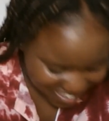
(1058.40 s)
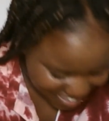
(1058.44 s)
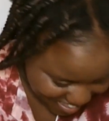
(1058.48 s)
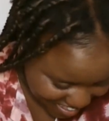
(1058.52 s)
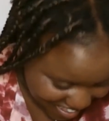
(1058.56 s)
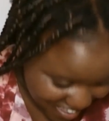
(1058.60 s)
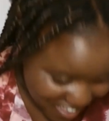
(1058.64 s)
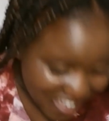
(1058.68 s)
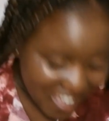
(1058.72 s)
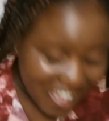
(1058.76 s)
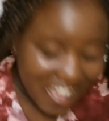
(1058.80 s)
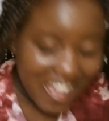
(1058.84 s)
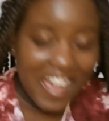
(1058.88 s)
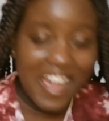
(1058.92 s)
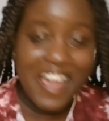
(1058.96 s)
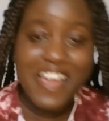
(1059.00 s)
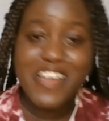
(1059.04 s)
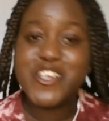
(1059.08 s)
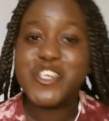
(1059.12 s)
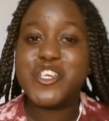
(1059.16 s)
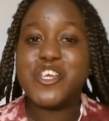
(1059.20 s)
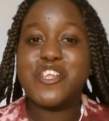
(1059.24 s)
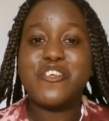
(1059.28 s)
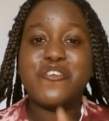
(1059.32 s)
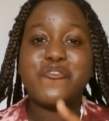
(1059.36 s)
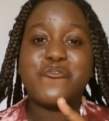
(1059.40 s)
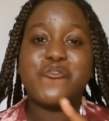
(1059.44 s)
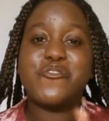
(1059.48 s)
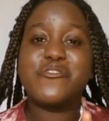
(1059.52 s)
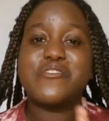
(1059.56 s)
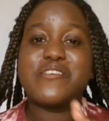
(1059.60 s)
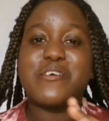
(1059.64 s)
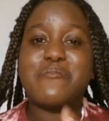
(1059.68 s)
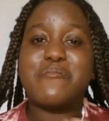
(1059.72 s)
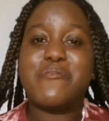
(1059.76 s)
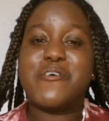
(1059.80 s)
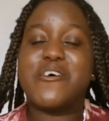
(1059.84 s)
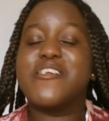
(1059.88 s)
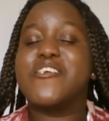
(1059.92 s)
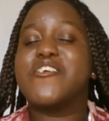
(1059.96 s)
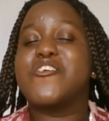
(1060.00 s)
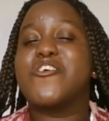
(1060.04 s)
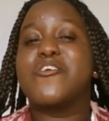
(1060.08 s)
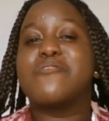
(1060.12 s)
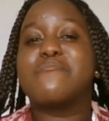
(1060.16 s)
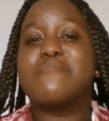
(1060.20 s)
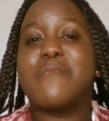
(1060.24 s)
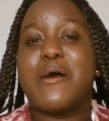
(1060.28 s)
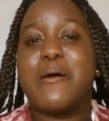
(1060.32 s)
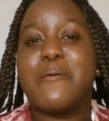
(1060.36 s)
I actually wrote about it
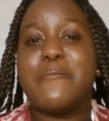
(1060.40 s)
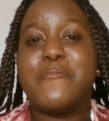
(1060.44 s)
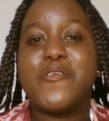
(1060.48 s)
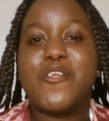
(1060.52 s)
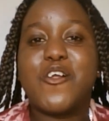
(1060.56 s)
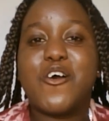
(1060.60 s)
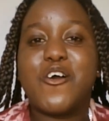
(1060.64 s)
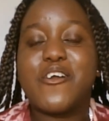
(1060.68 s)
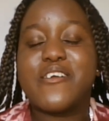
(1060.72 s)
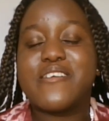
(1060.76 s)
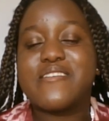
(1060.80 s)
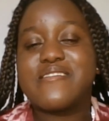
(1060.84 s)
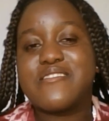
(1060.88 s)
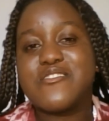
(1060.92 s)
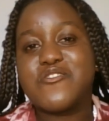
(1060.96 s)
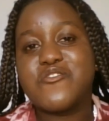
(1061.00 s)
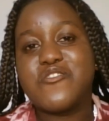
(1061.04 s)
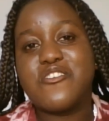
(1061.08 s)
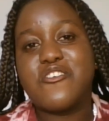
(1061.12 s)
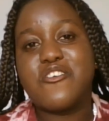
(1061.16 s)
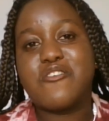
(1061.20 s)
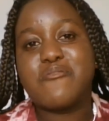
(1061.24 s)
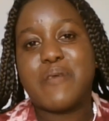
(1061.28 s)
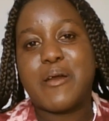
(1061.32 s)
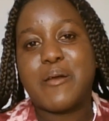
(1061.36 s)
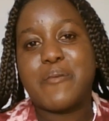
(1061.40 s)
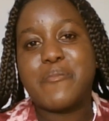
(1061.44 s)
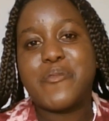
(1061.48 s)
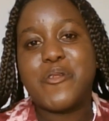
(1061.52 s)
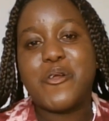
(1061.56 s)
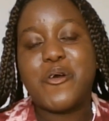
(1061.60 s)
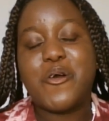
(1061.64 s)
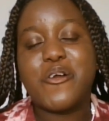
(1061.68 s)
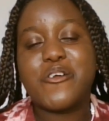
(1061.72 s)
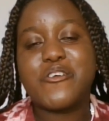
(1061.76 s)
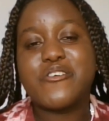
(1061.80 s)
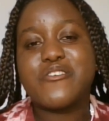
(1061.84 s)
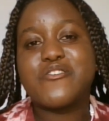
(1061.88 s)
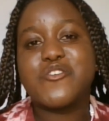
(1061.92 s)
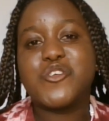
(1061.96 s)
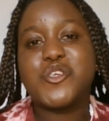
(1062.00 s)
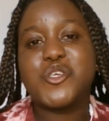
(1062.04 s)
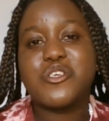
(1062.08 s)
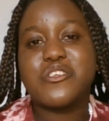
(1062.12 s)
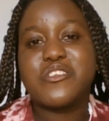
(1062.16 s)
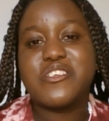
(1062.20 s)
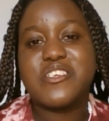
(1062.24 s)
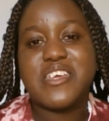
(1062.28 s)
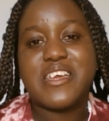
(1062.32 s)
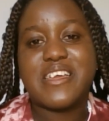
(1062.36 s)
on my blog. It's actually in my blog. You
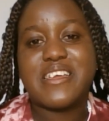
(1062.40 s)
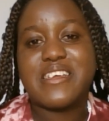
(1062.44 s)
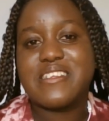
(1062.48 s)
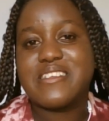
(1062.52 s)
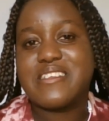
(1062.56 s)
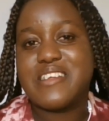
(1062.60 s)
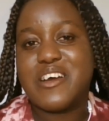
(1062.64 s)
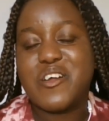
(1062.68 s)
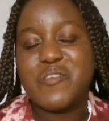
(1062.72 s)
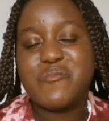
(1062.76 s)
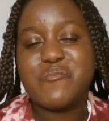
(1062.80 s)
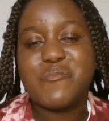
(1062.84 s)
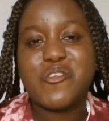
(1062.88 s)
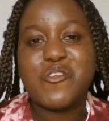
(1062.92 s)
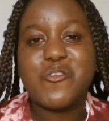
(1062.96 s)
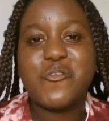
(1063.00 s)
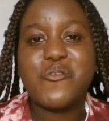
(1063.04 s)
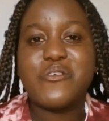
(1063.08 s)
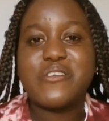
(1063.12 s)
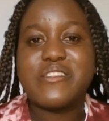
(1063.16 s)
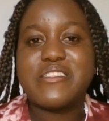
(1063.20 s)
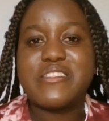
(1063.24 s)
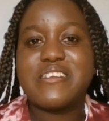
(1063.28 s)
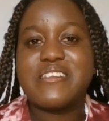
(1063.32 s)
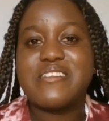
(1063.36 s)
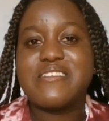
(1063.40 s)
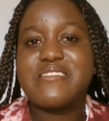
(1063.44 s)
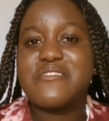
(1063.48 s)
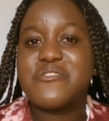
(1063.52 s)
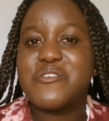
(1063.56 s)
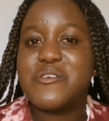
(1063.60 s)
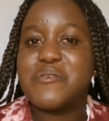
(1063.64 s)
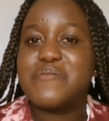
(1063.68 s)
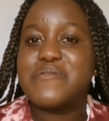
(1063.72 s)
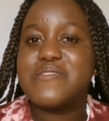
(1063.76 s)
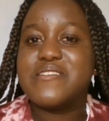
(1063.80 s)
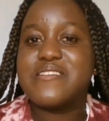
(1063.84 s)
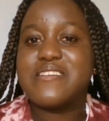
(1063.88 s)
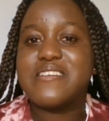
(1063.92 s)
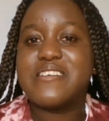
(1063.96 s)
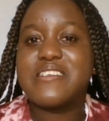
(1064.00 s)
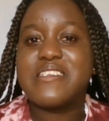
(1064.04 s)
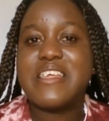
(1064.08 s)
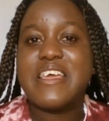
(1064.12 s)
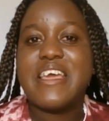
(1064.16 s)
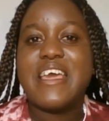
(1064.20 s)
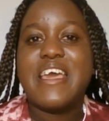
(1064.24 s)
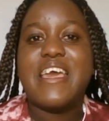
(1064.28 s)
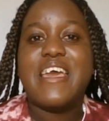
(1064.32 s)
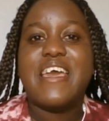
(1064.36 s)
should check it down below in the description.
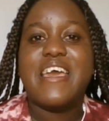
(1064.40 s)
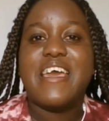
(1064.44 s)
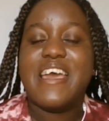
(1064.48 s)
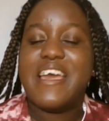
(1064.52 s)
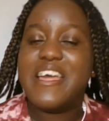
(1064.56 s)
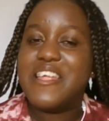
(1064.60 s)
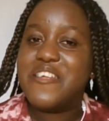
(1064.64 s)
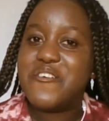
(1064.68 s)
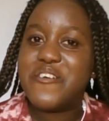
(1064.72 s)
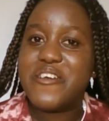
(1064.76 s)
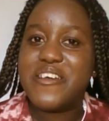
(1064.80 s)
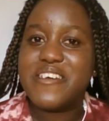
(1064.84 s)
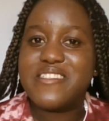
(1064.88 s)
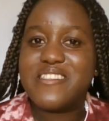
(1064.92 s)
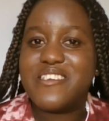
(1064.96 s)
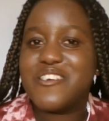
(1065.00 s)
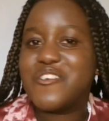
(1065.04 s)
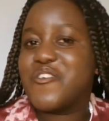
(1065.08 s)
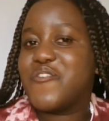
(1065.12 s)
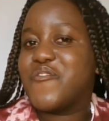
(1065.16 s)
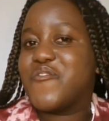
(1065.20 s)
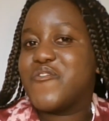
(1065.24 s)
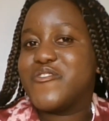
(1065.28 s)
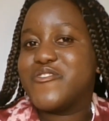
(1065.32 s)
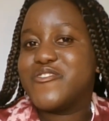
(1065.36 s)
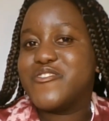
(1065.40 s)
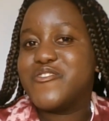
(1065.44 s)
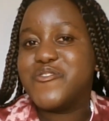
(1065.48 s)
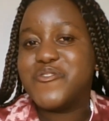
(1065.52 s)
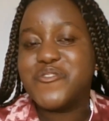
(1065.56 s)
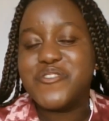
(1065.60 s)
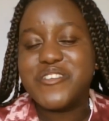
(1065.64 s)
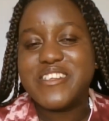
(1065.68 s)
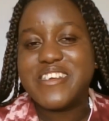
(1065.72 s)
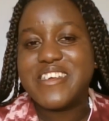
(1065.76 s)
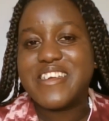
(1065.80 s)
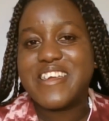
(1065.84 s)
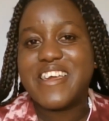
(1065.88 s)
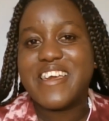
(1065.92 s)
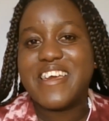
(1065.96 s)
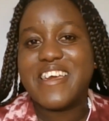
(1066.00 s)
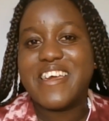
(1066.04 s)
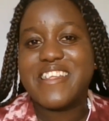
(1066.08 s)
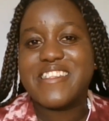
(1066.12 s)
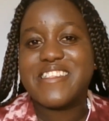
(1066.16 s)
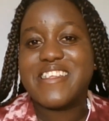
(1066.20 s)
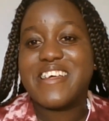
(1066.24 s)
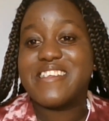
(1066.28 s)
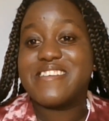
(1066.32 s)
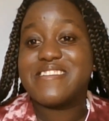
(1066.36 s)
Anyway, thank you for tuning
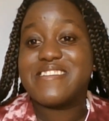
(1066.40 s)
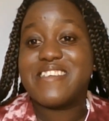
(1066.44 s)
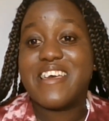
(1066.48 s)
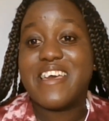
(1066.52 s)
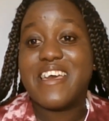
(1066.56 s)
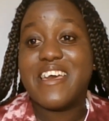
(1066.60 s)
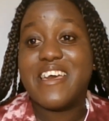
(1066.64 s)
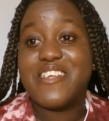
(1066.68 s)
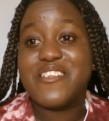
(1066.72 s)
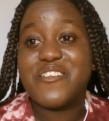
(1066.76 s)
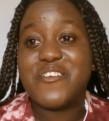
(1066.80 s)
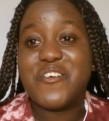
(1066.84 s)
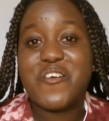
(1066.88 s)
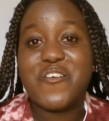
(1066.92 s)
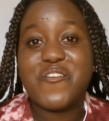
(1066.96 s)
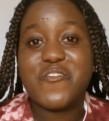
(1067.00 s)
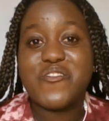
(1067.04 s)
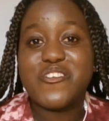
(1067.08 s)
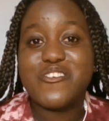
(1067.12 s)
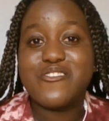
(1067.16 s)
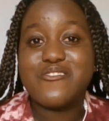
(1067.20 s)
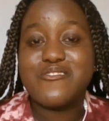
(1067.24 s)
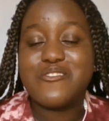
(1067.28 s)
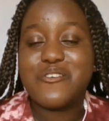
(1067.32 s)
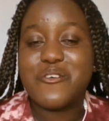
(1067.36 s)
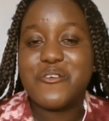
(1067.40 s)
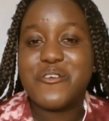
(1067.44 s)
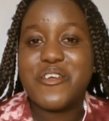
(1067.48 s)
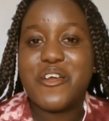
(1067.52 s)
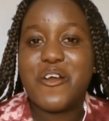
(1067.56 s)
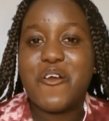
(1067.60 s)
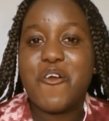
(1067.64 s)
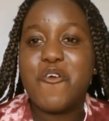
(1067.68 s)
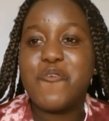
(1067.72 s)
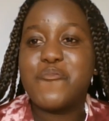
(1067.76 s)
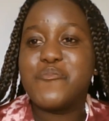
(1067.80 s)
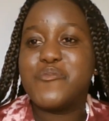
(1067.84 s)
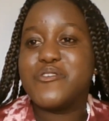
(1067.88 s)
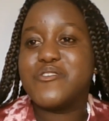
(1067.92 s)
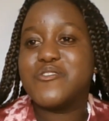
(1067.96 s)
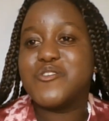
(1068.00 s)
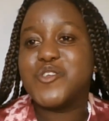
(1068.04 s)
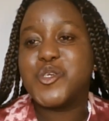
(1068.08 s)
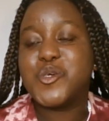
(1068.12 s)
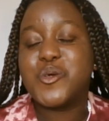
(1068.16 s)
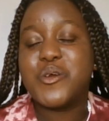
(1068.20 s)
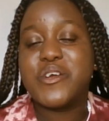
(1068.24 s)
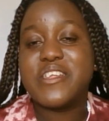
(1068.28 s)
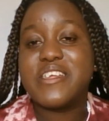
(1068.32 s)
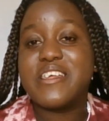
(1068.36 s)
in. That is the end of the story. I hope you
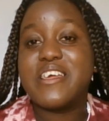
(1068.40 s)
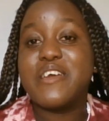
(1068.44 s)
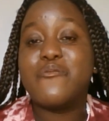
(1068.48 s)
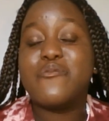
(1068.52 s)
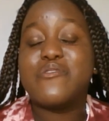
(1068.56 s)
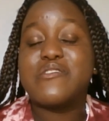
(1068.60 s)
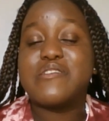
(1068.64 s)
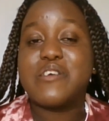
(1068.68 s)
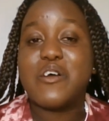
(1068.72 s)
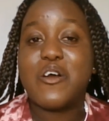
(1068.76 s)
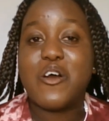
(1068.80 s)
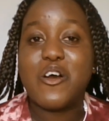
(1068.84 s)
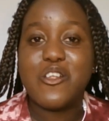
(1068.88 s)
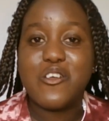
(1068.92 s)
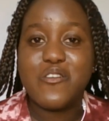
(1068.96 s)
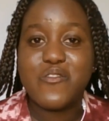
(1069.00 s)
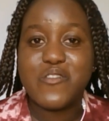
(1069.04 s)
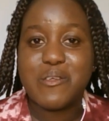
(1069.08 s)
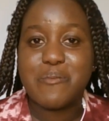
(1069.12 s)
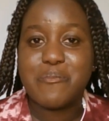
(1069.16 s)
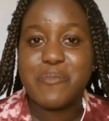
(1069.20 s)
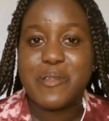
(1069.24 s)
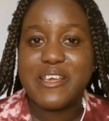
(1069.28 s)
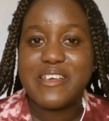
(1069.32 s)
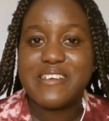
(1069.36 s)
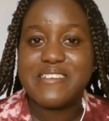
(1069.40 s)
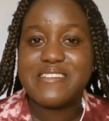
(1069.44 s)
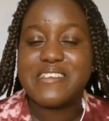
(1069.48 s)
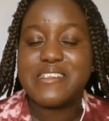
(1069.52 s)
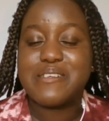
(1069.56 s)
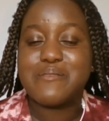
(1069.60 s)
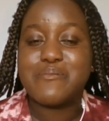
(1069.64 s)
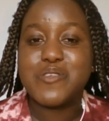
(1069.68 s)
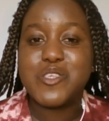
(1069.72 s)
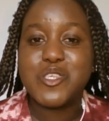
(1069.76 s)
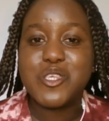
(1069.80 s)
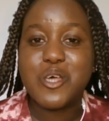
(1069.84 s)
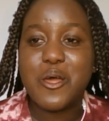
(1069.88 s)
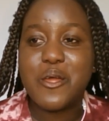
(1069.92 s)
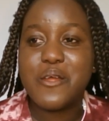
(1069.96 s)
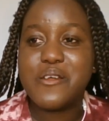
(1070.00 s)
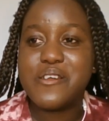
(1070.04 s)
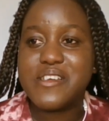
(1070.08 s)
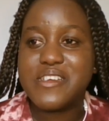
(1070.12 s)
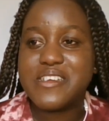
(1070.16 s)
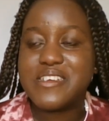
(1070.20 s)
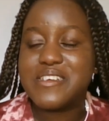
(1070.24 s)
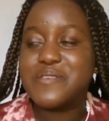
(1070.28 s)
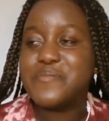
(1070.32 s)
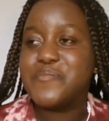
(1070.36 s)
enjoyed it. It was all over the place and I'm
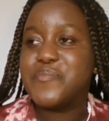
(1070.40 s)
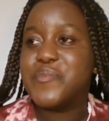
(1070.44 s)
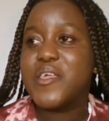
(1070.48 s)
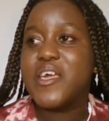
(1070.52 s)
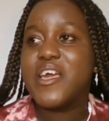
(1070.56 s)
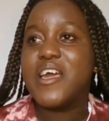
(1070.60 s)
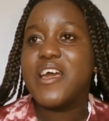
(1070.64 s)
sorry.